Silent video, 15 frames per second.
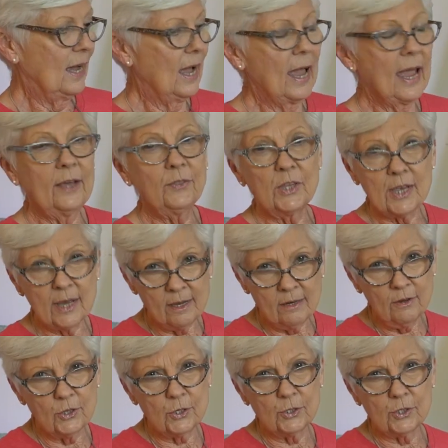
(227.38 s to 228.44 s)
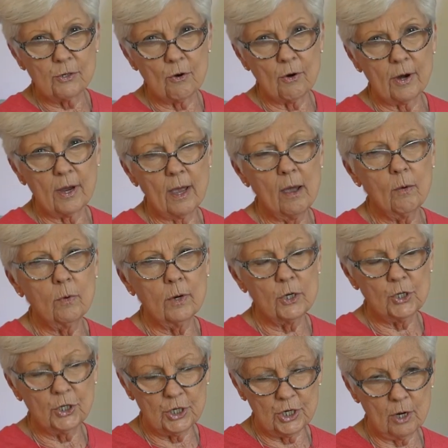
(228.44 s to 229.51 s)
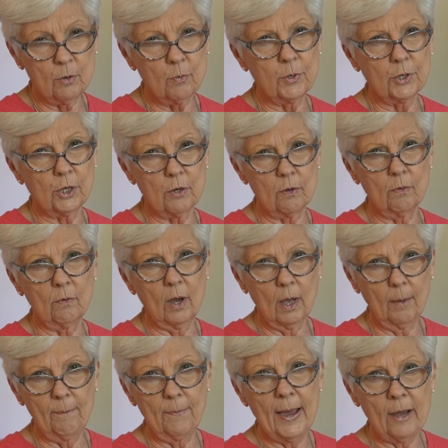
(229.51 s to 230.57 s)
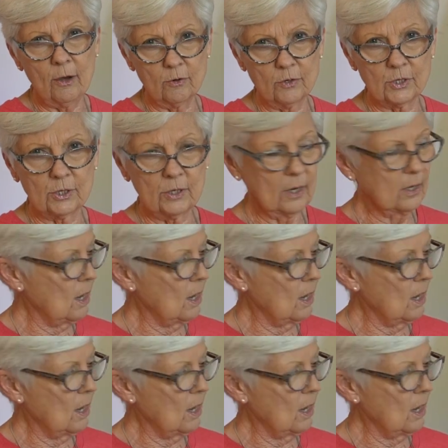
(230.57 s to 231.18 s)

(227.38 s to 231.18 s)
At the end of the story, I want to share with you about